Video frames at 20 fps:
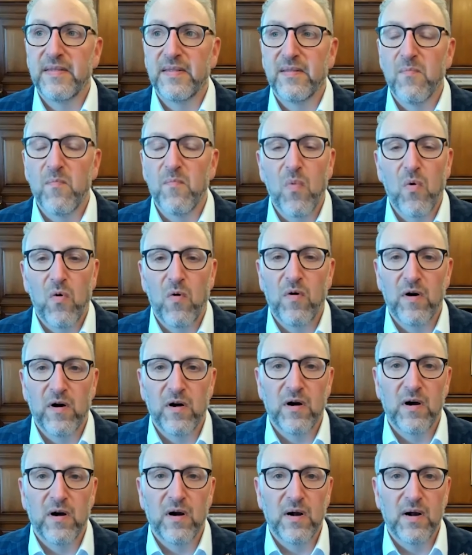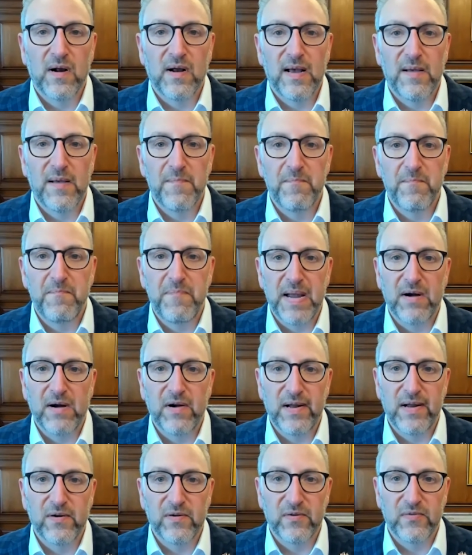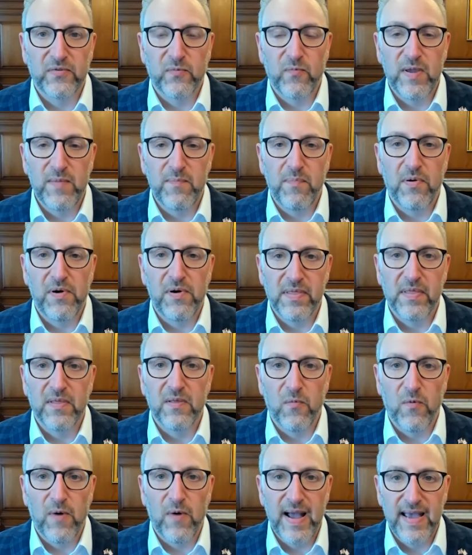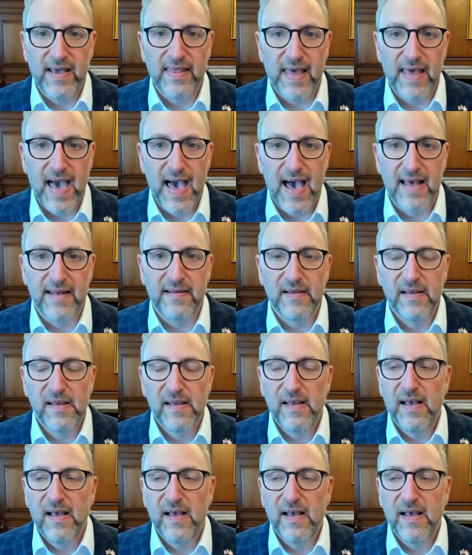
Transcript: the more barriers we put in the way of that,